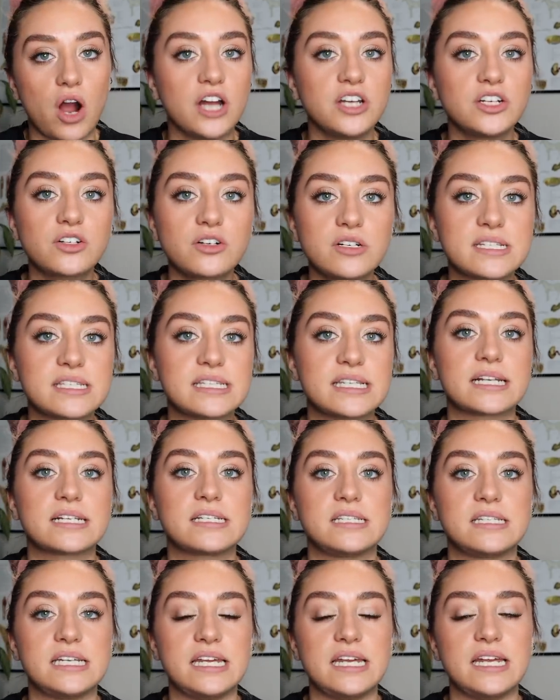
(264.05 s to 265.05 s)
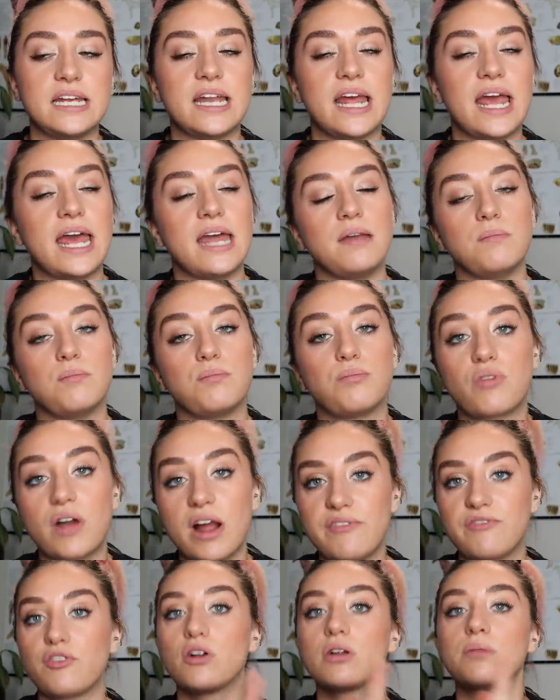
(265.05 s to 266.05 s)
under 16 and
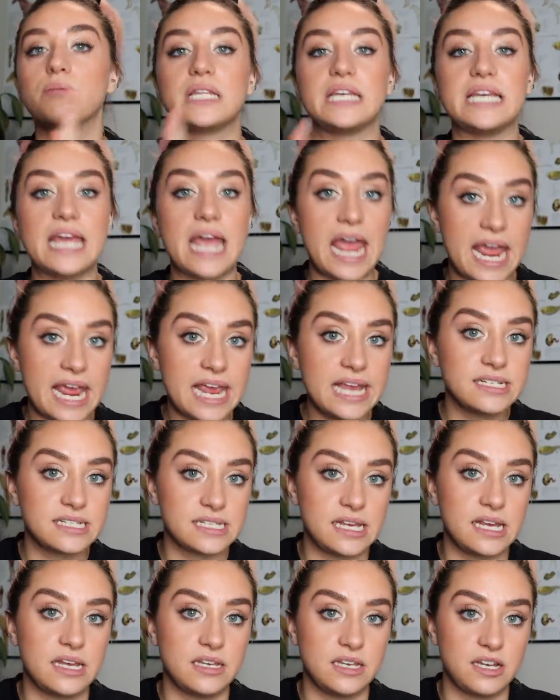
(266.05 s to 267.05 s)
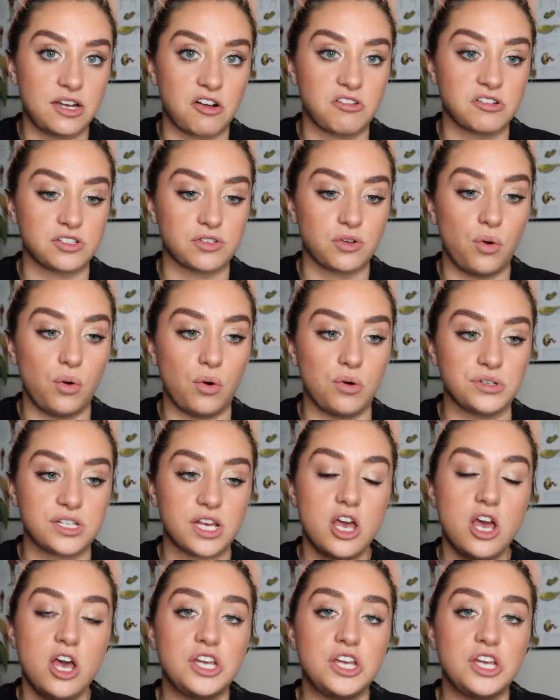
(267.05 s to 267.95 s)
preferably 18 years old,